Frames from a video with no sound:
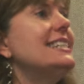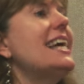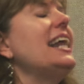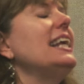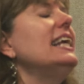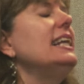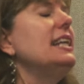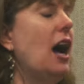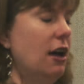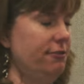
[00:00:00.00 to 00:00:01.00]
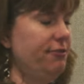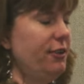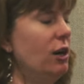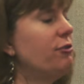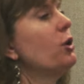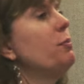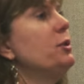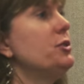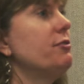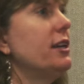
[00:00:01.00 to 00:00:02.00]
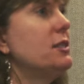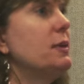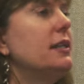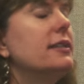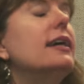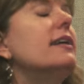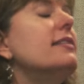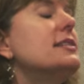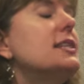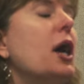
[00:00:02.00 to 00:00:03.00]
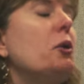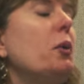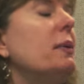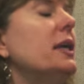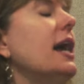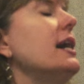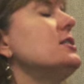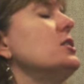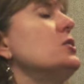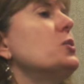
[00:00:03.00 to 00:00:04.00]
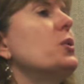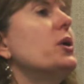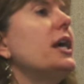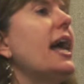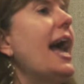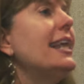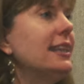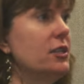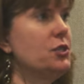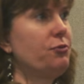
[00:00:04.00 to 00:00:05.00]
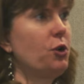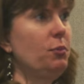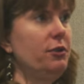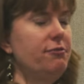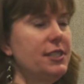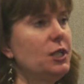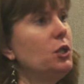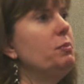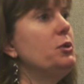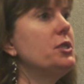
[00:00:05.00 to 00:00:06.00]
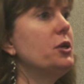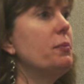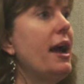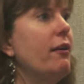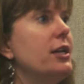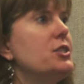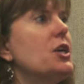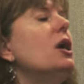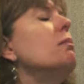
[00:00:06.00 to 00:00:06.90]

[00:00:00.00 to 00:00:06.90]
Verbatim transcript: has had enough of her abusive husband. This young woman has endured endless verbal and physical abuse in her marriage,